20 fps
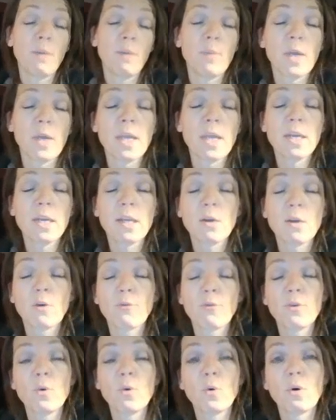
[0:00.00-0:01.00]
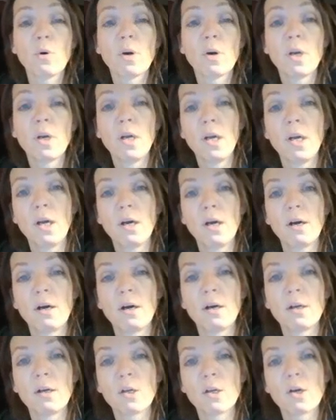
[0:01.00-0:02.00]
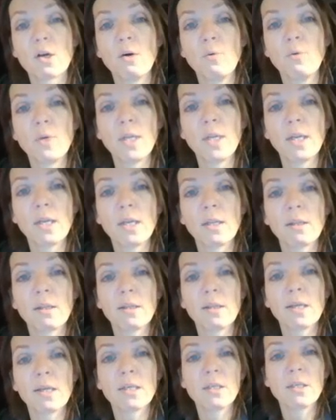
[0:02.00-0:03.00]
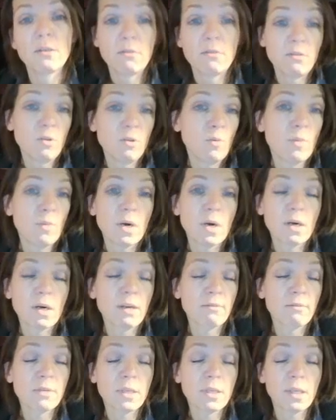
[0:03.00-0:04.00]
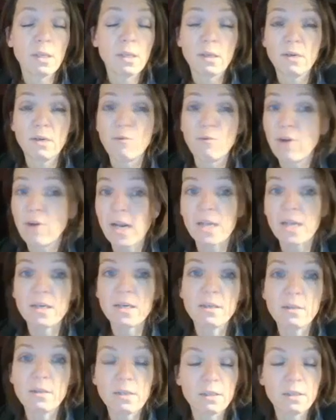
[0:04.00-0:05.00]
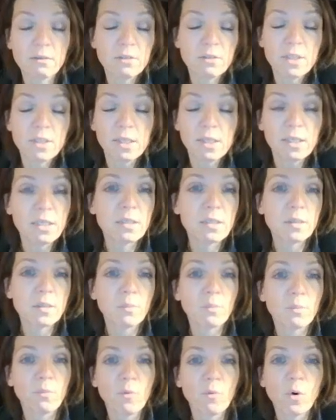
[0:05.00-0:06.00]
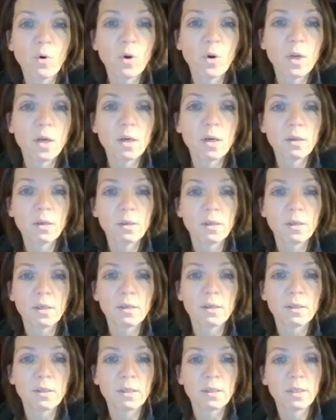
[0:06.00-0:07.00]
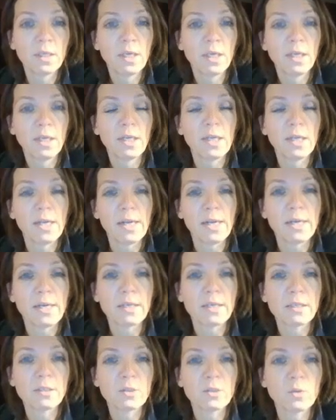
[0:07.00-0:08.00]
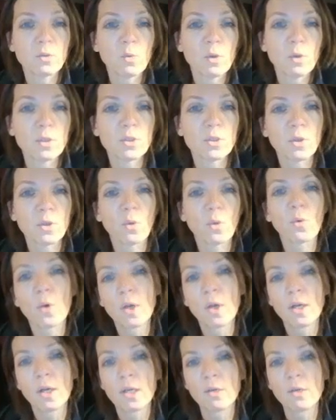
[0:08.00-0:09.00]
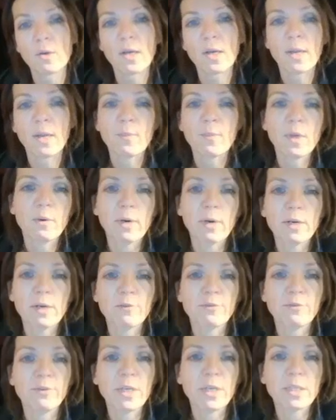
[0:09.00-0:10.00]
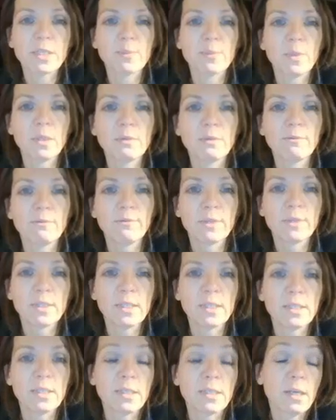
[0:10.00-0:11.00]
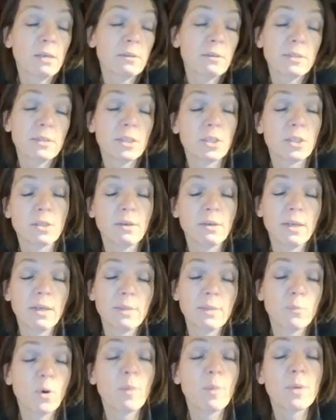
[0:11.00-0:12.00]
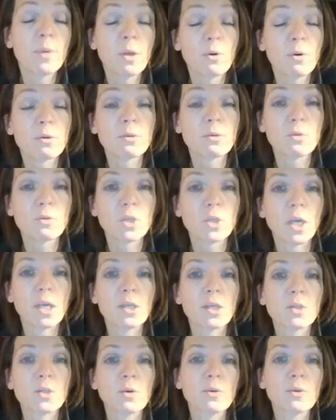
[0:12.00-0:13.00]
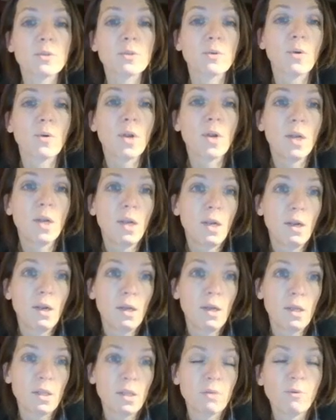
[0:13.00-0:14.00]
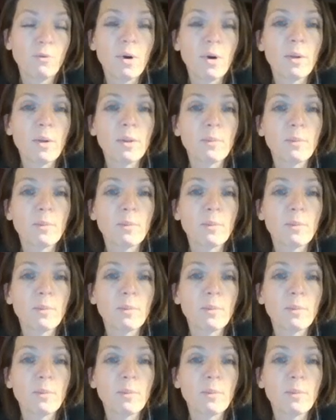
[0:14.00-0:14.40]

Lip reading: beginning of your coding that you mark everything in red that still needs some work and so on. So you can be quite flexible with these colors, and probably going to change also throughout the